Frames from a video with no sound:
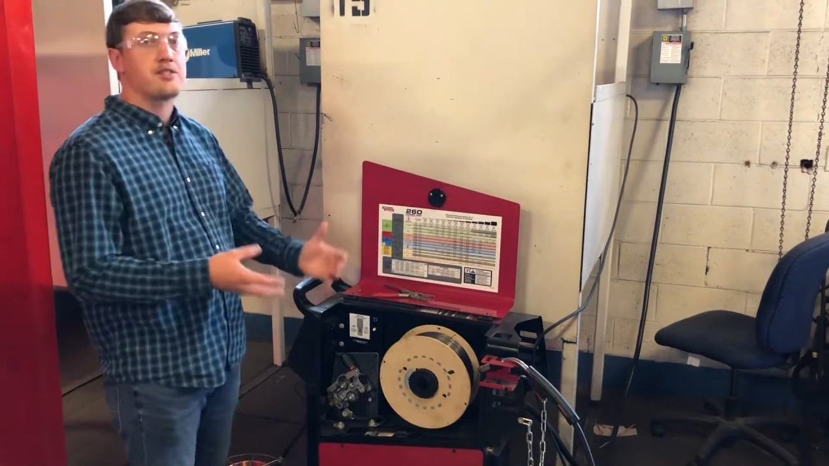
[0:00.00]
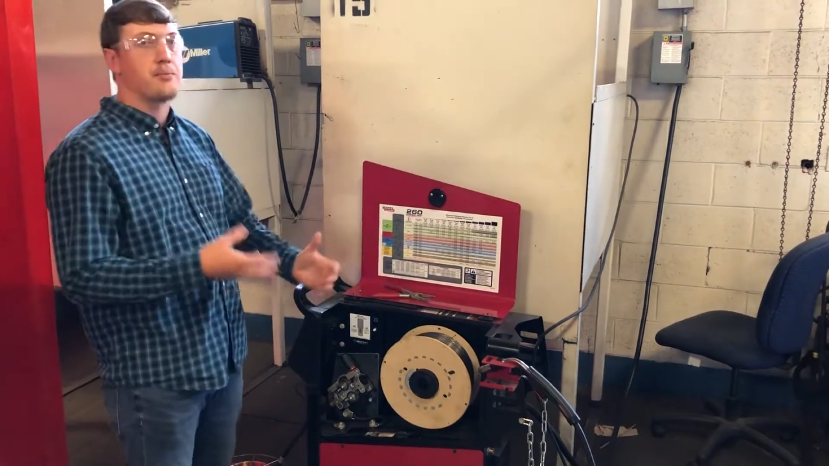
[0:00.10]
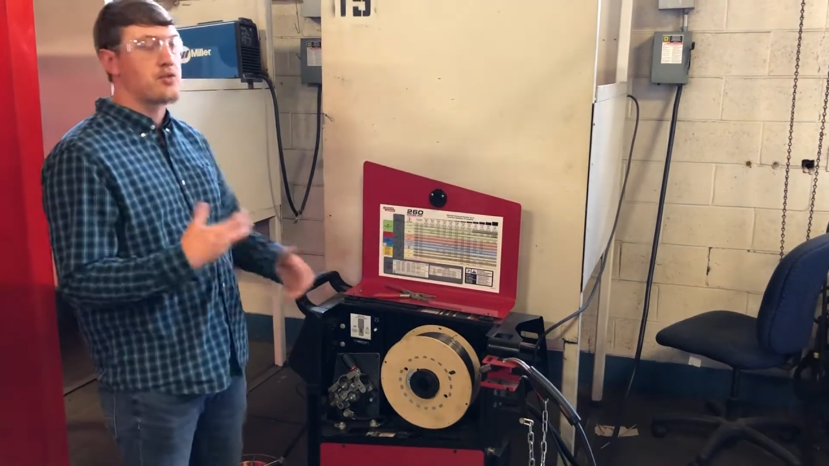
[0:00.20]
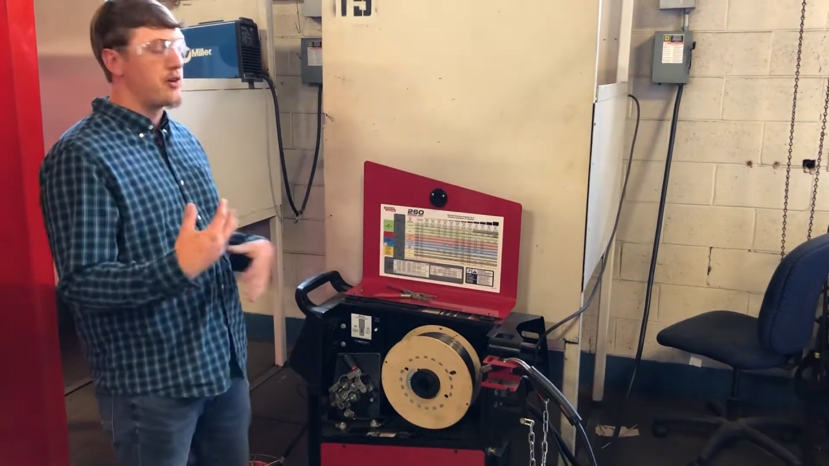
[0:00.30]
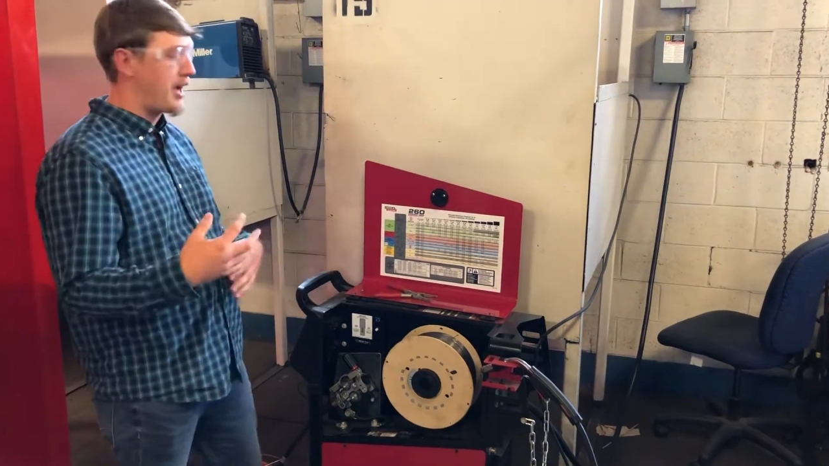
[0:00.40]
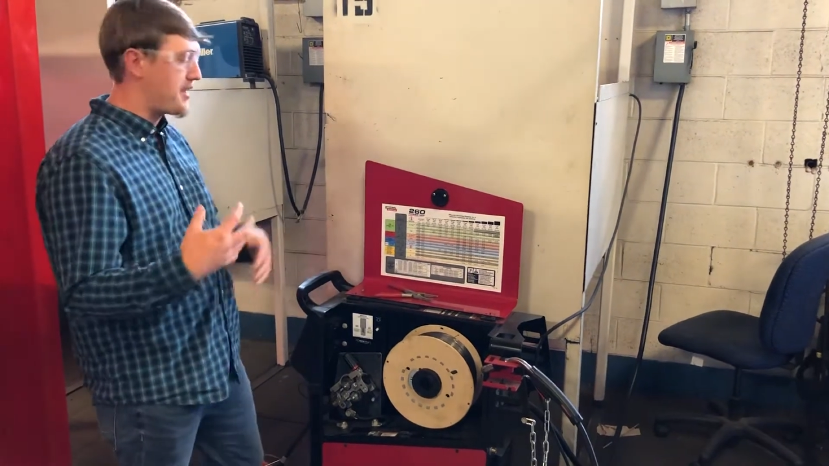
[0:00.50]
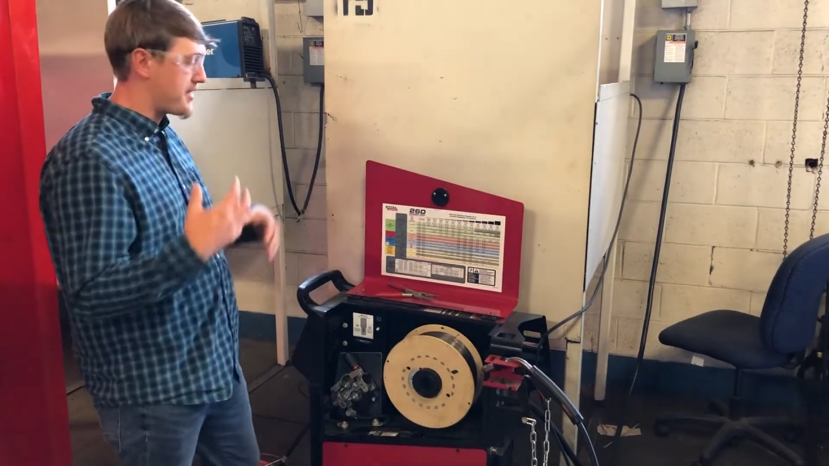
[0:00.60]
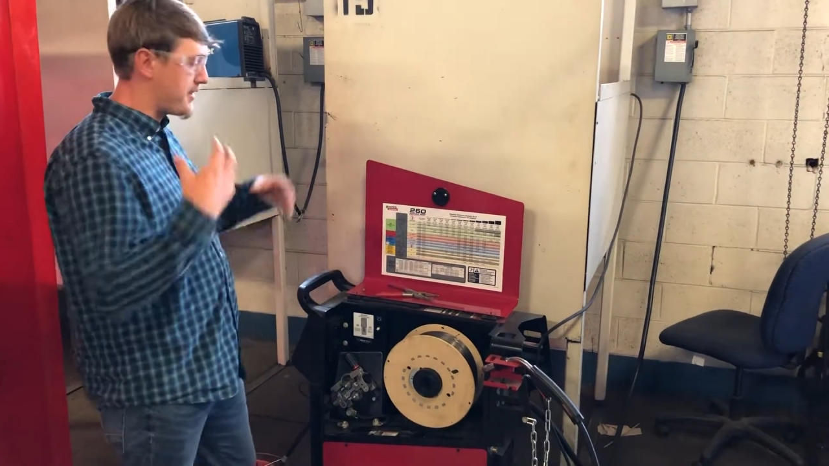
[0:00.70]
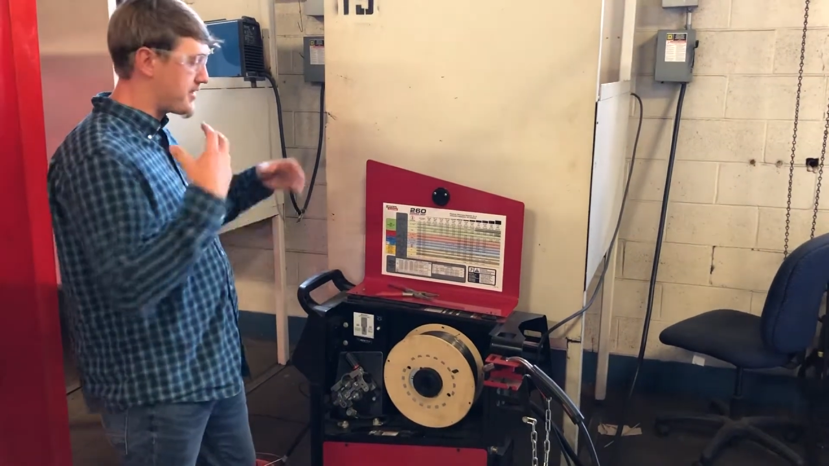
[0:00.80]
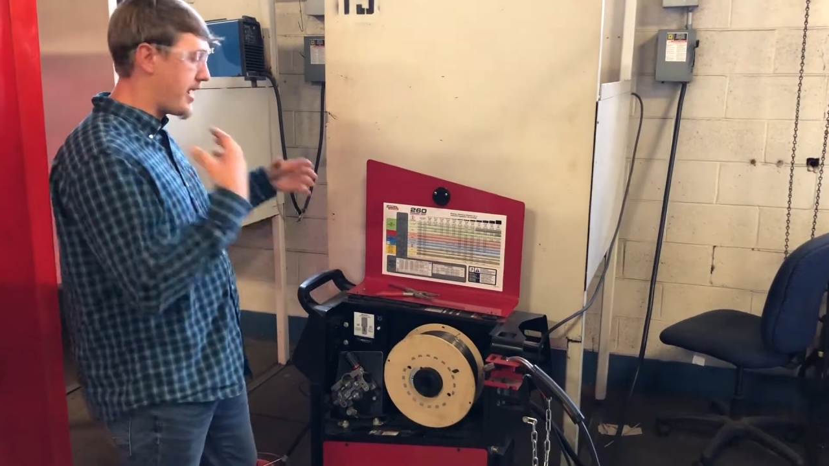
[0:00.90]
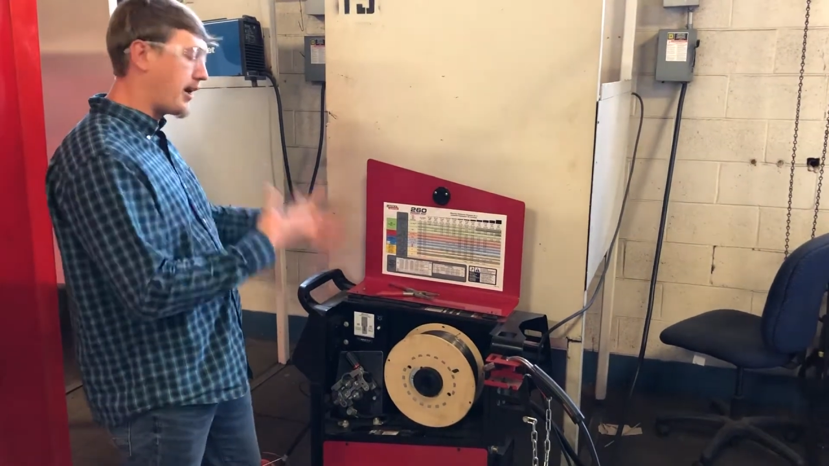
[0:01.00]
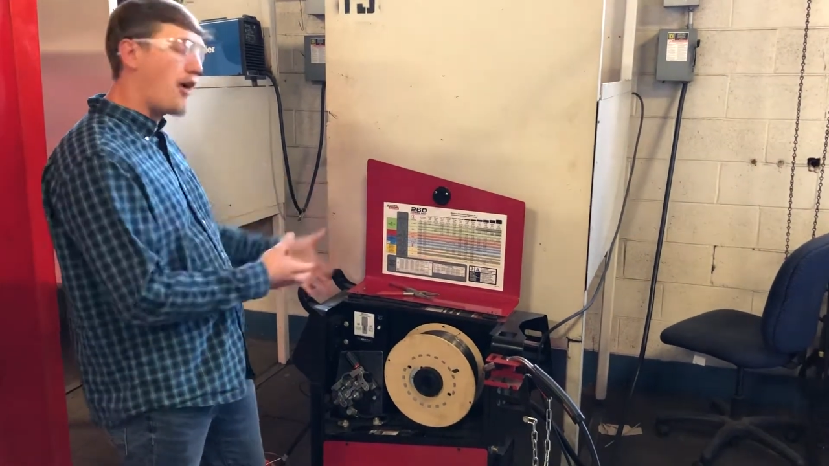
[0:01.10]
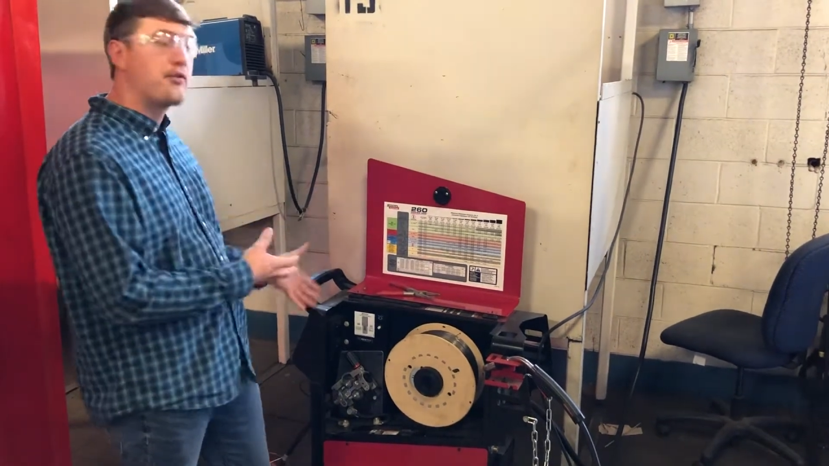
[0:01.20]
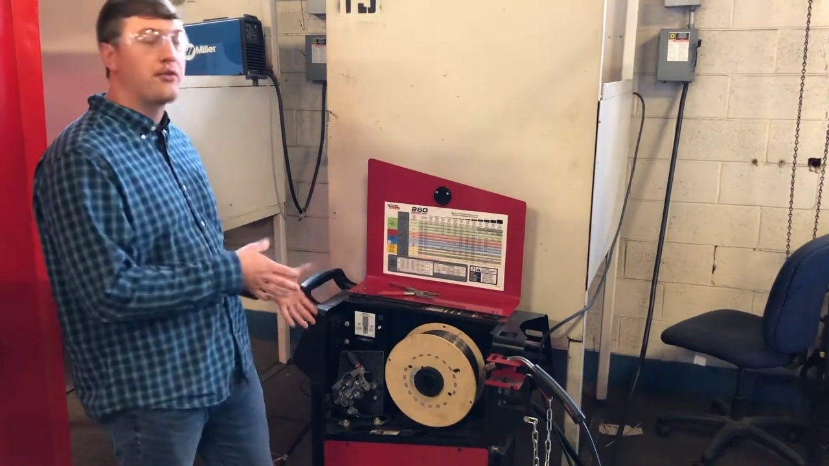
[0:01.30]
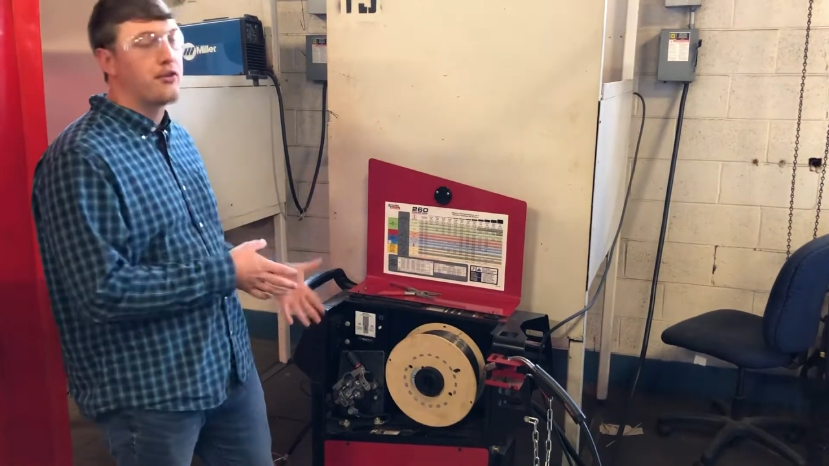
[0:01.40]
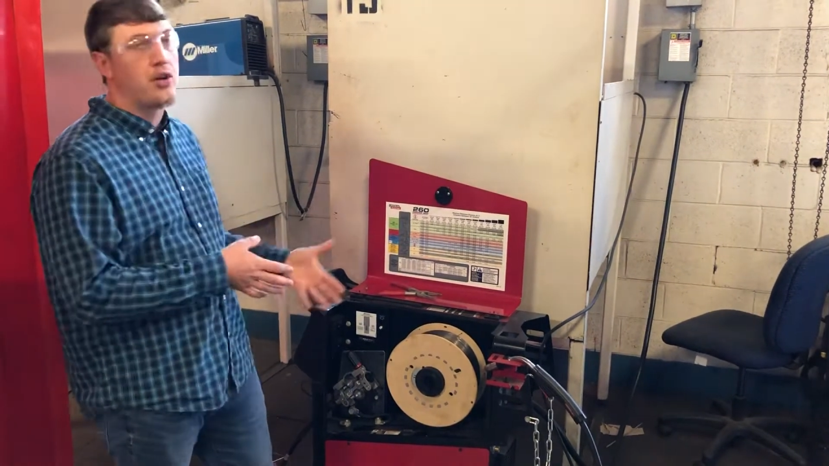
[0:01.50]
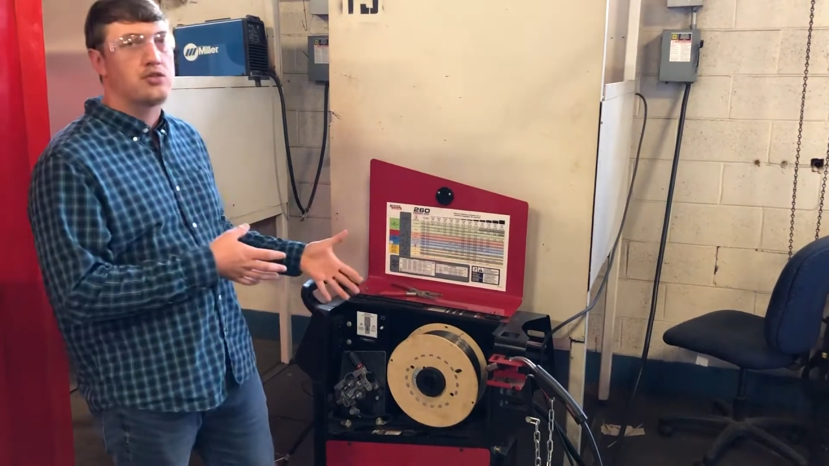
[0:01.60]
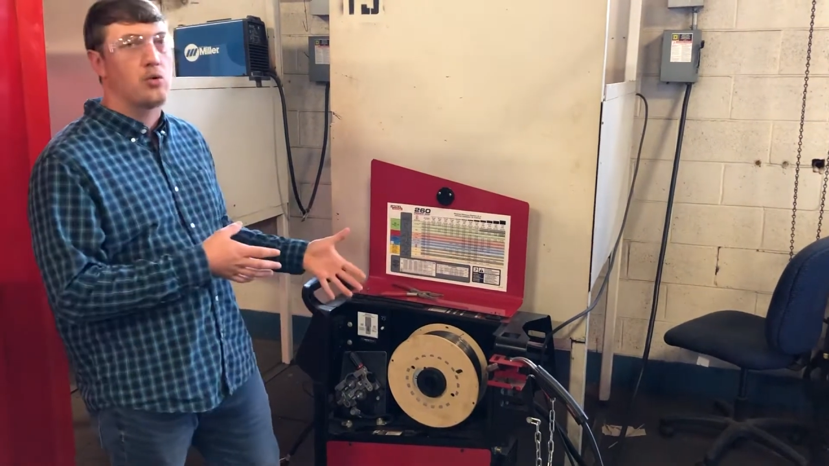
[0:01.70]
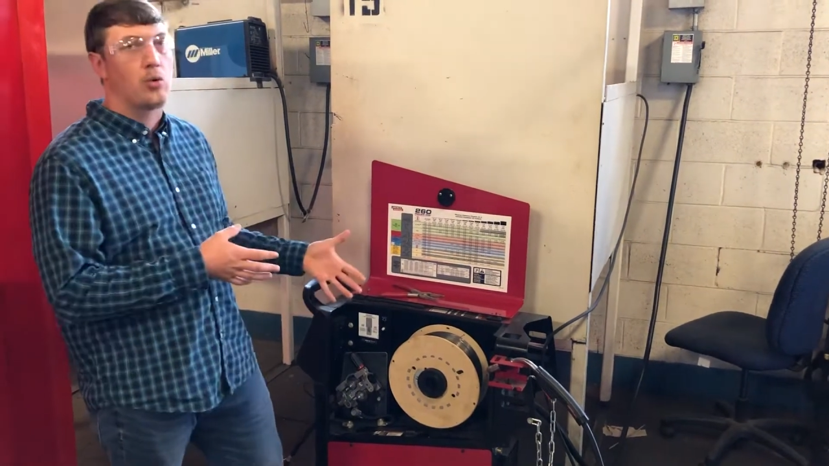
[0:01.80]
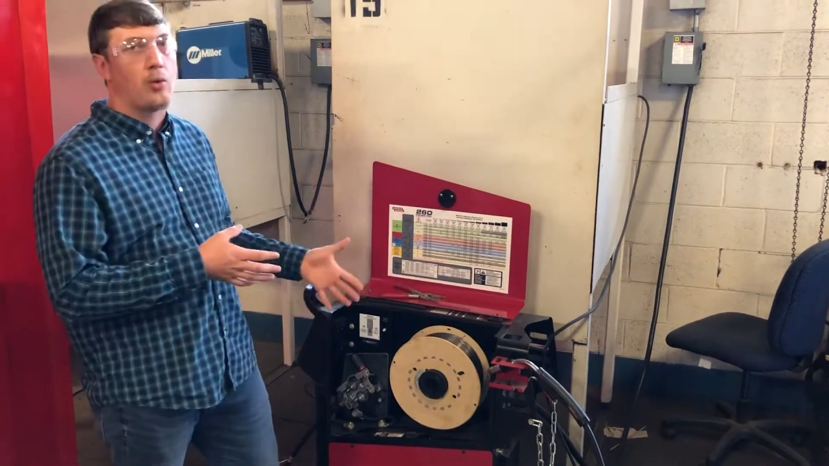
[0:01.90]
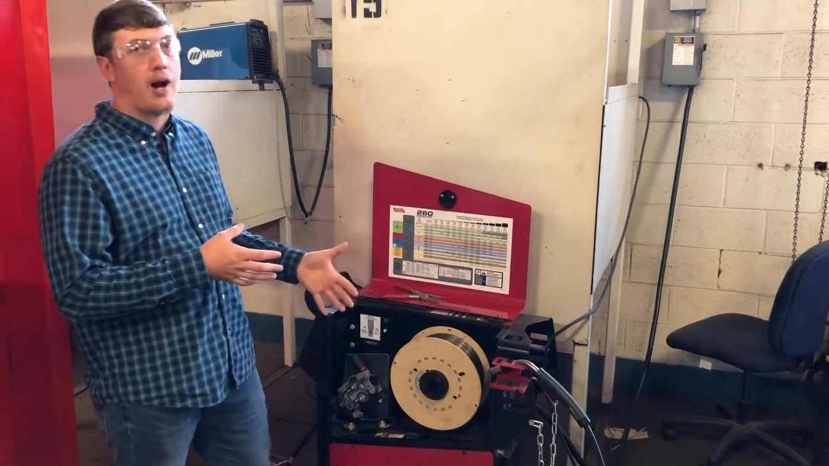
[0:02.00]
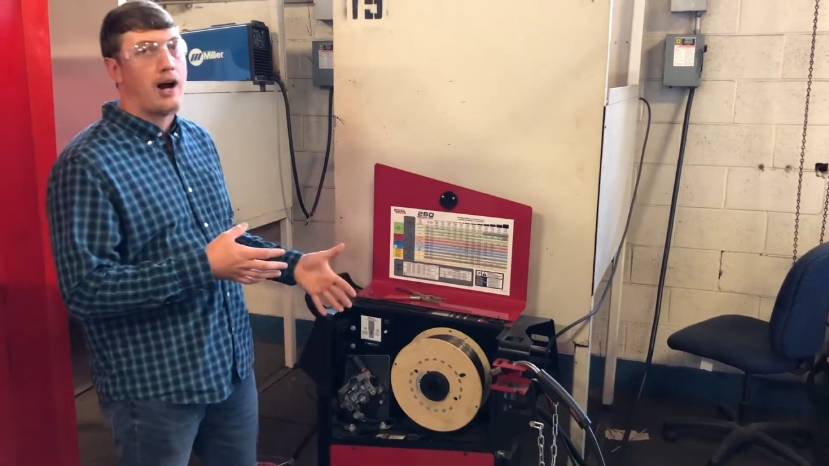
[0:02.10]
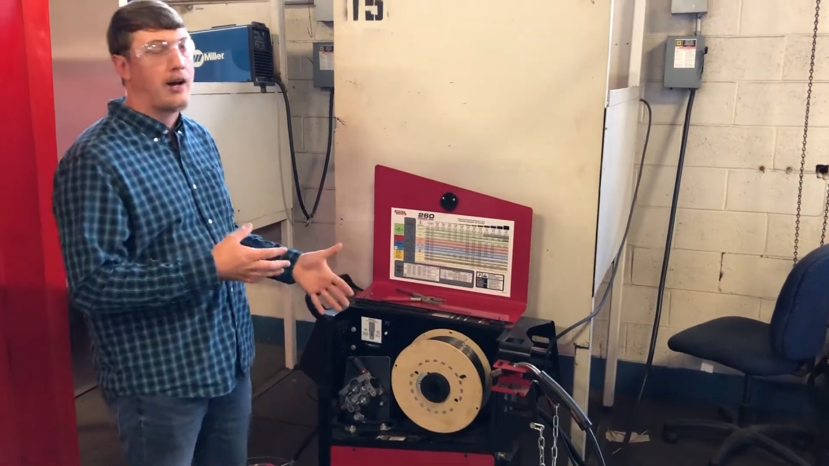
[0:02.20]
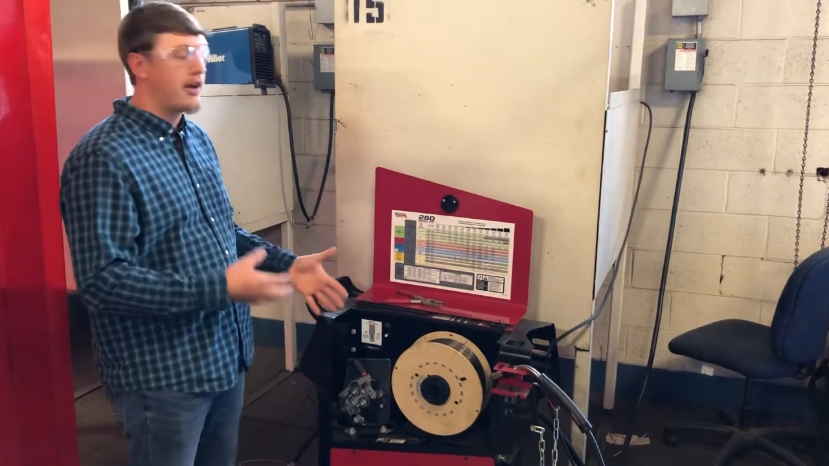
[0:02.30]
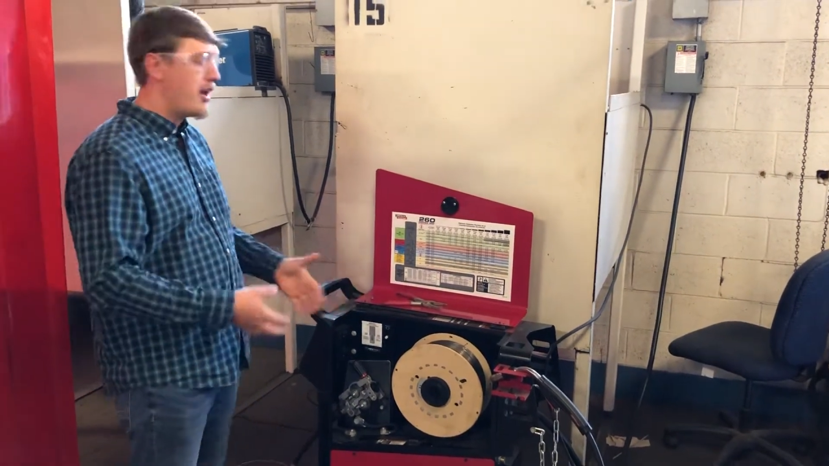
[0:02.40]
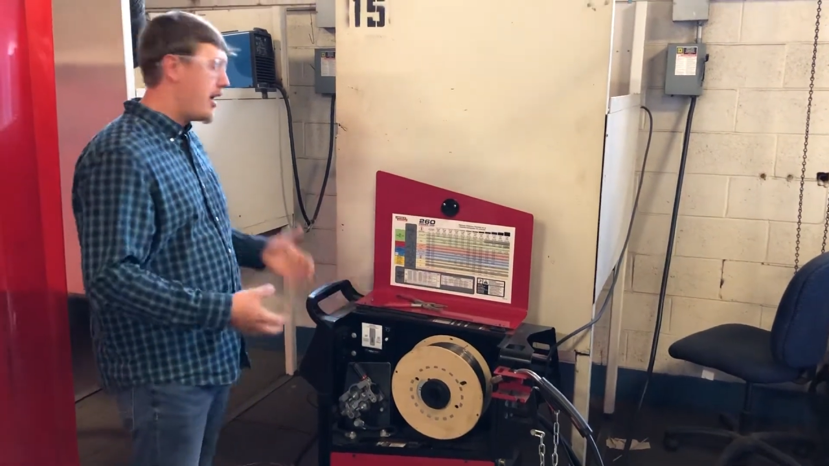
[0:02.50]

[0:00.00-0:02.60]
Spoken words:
So I'm going to show you guys how to take off the flux core wire